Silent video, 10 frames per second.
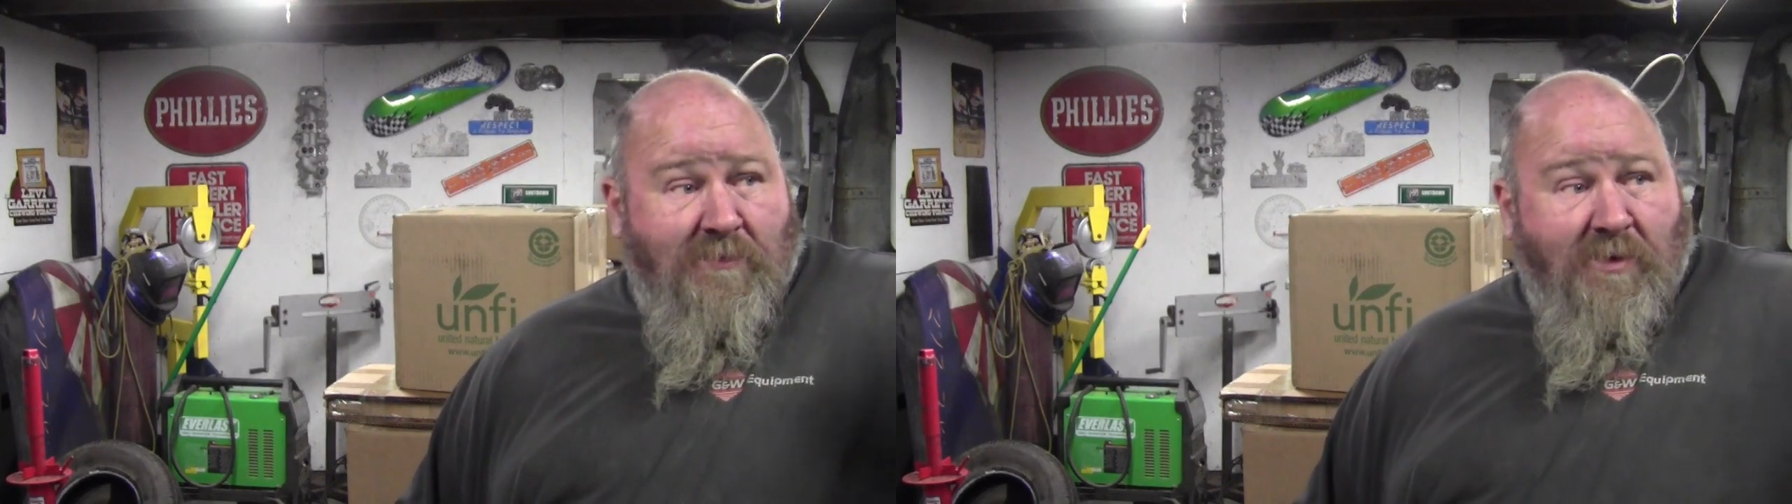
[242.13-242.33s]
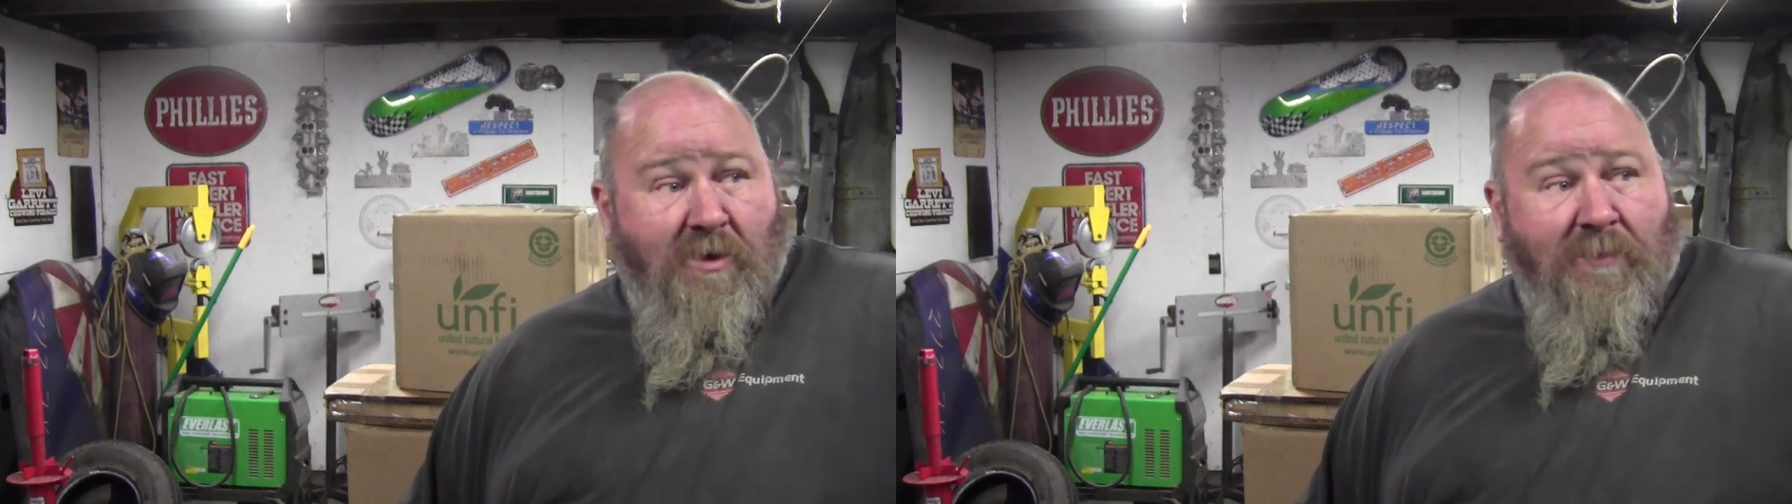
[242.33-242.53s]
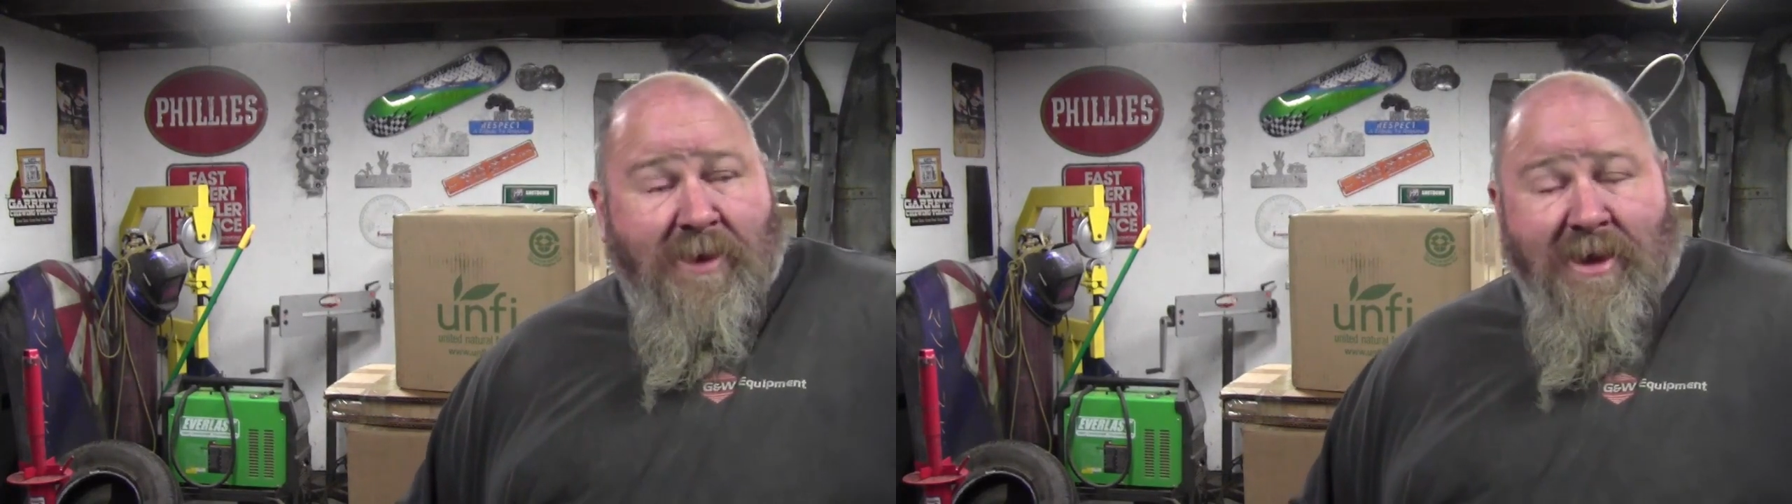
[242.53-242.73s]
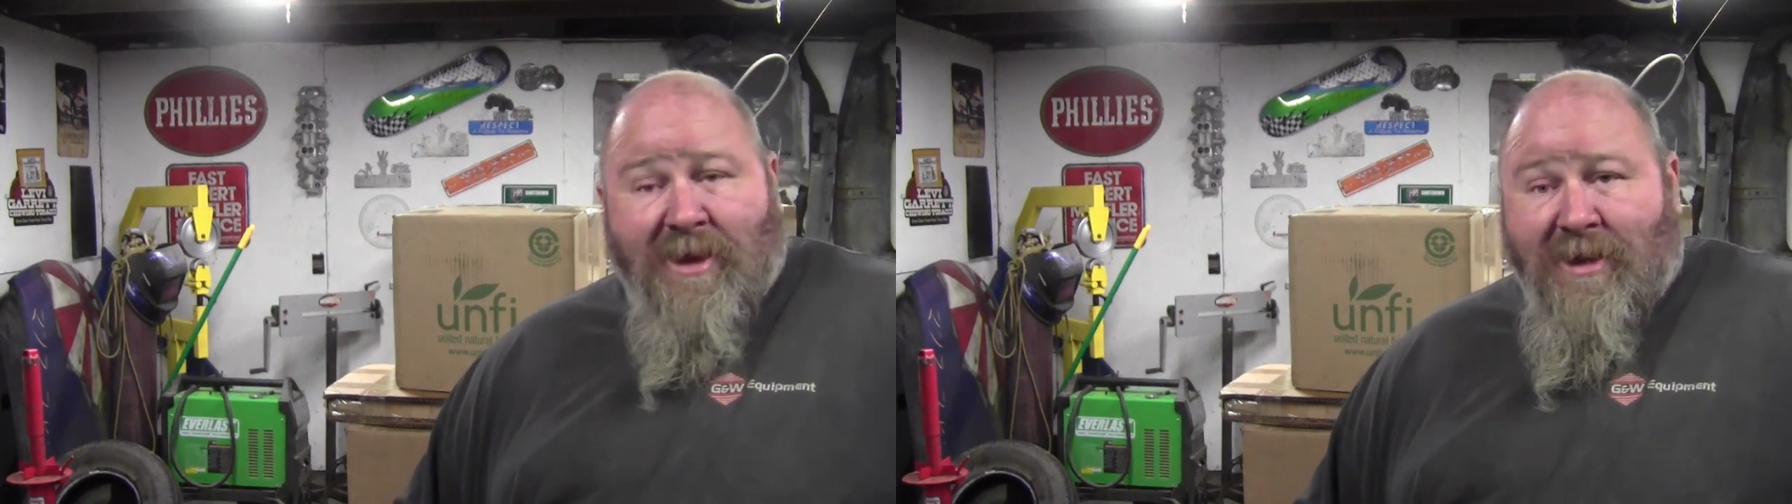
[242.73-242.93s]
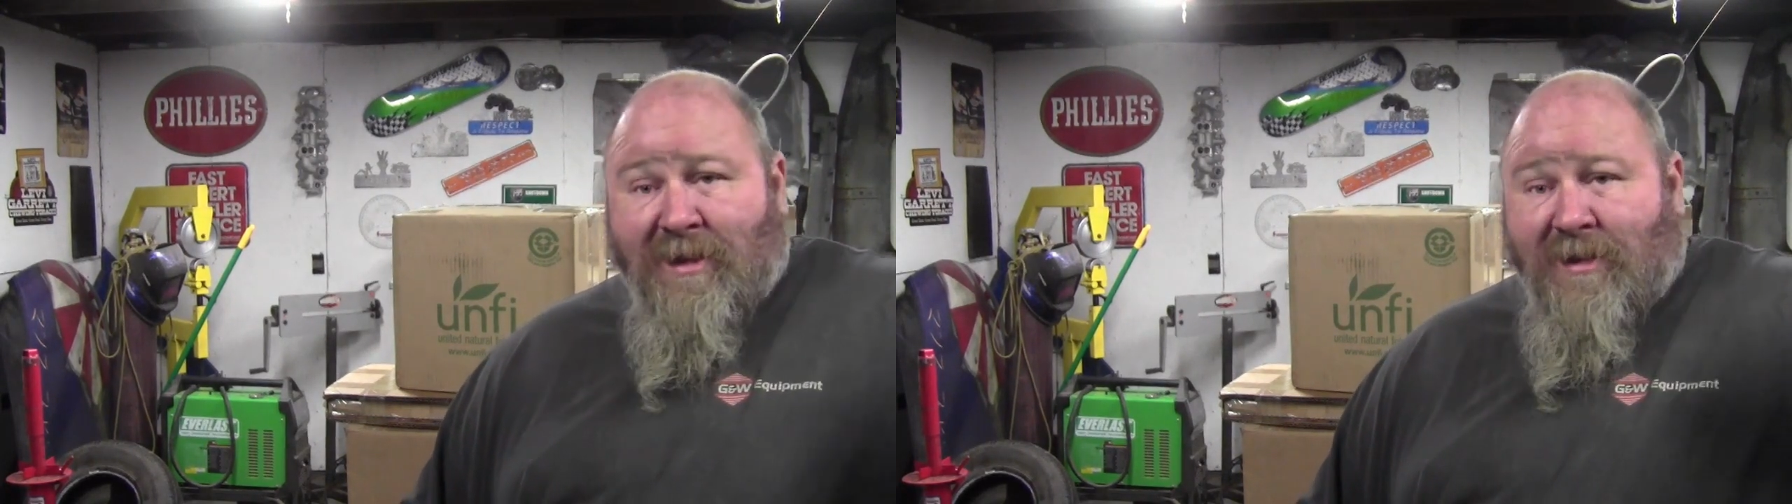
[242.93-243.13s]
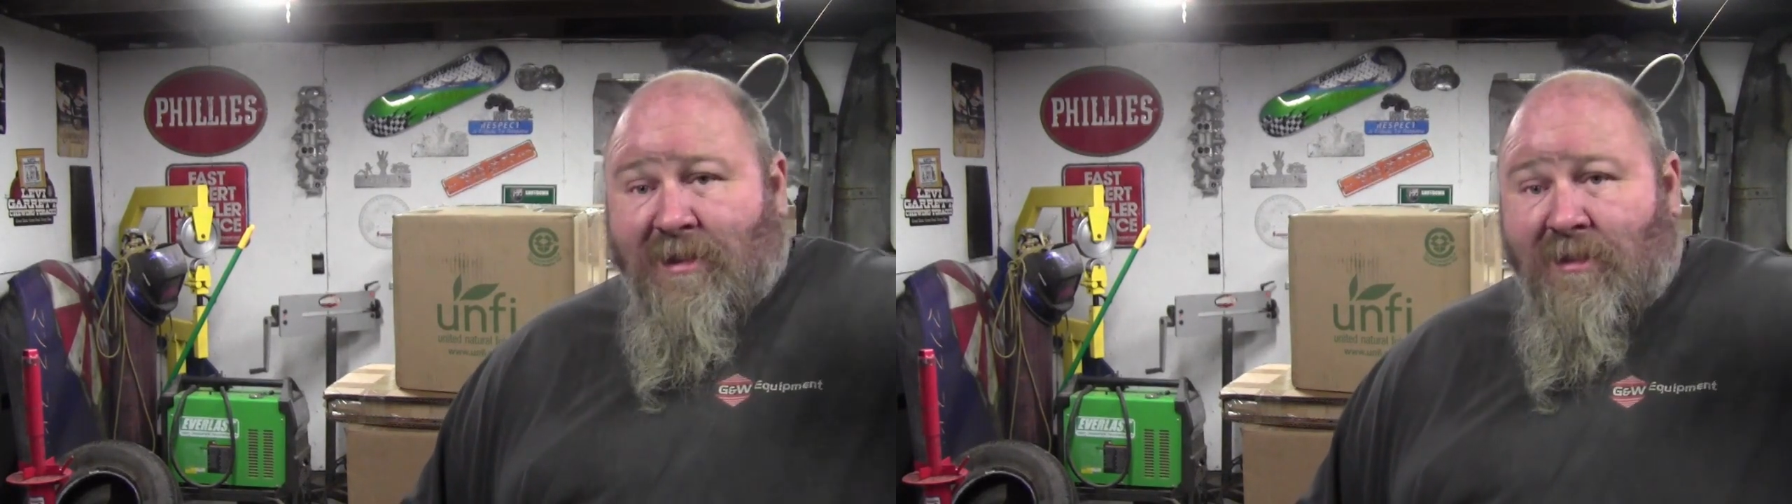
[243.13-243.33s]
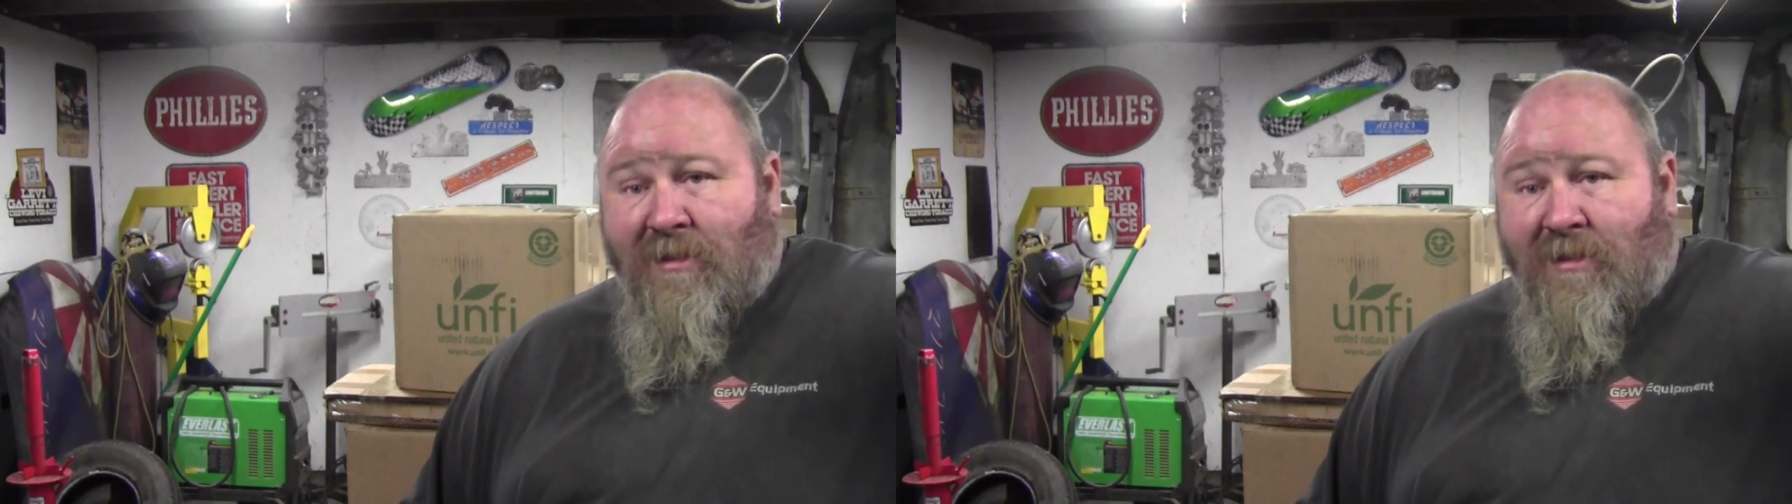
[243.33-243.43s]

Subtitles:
the propane